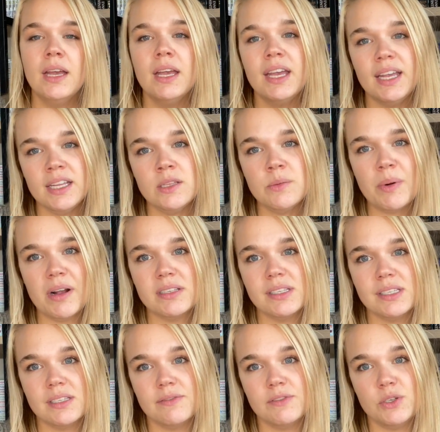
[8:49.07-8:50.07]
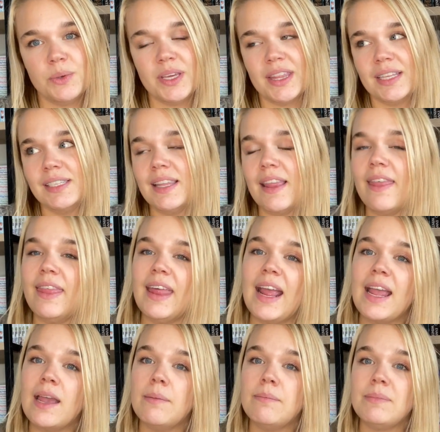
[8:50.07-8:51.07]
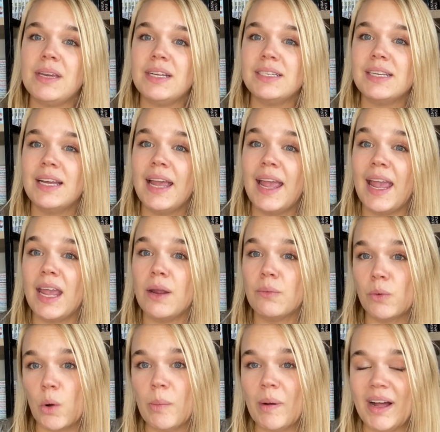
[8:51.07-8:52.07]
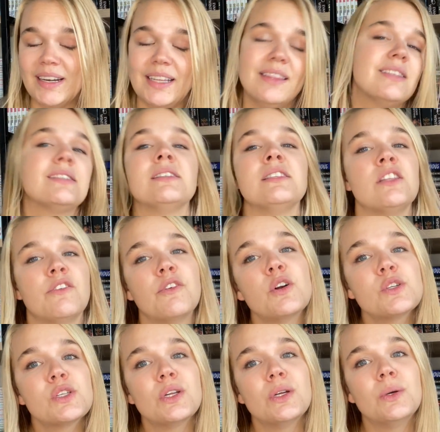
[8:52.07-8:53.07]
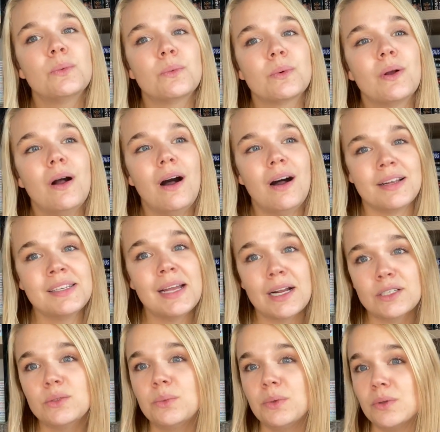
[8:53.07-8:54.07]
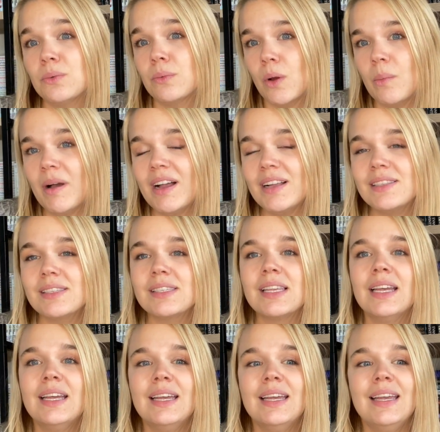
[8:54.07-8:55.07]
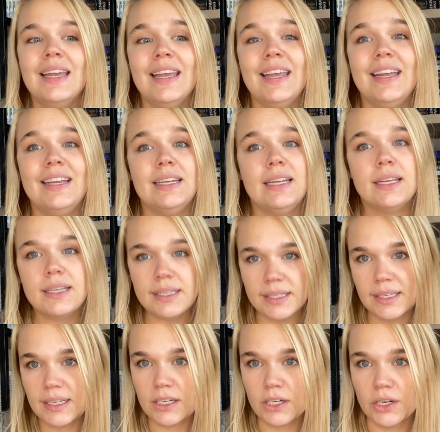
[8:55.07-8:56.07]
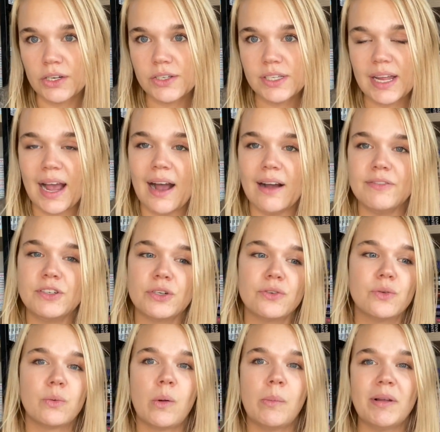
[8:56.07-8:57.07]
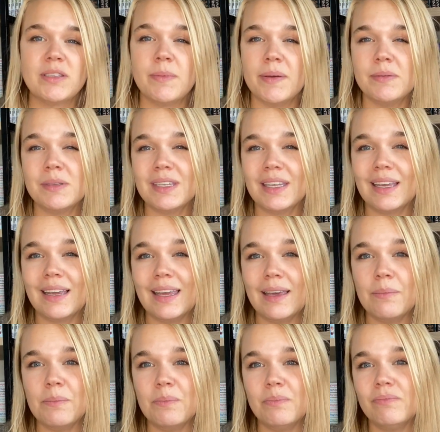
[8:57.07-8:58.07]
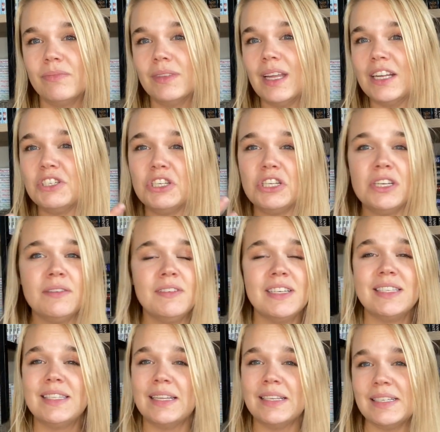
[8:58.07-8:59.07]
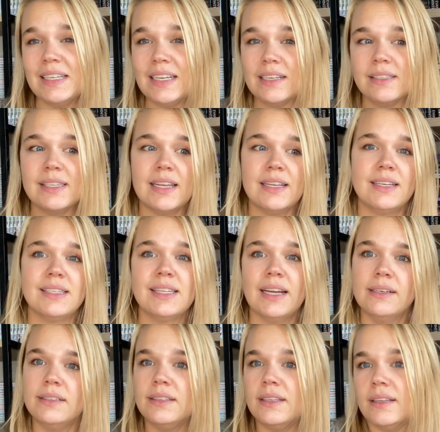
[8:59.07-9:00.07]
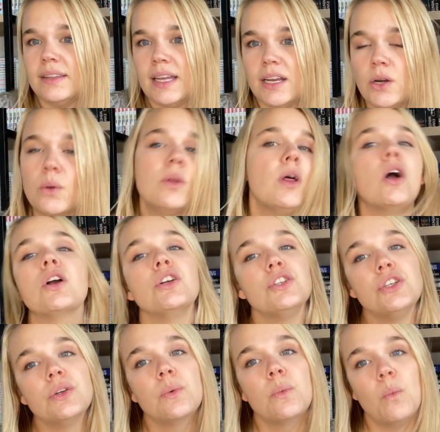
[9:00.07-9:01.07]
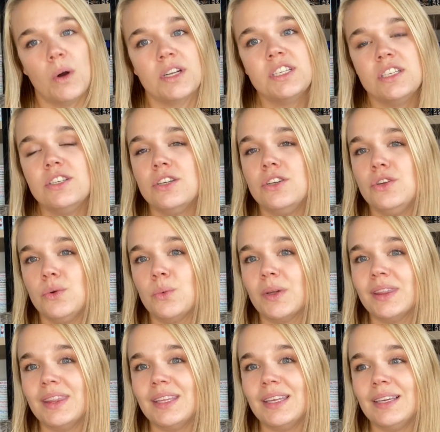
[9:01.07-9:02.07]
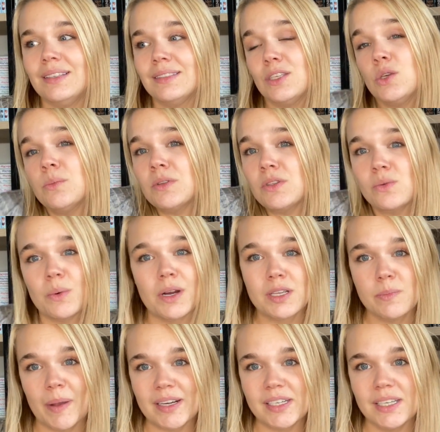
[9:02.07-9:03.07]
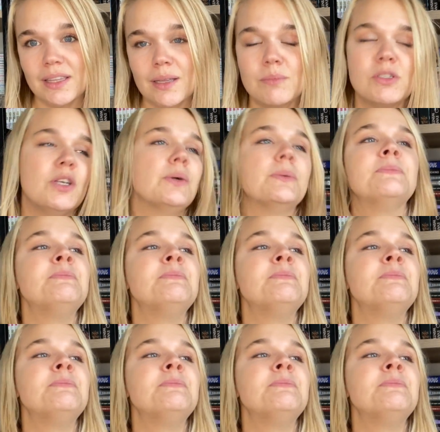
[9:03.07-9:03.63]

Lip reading: In the process of doing this, they meet a robot, and this is the first contact with robots in years after the robots basically achieved sentience and decided that they no longer wanted to do what these humans were expecting them to.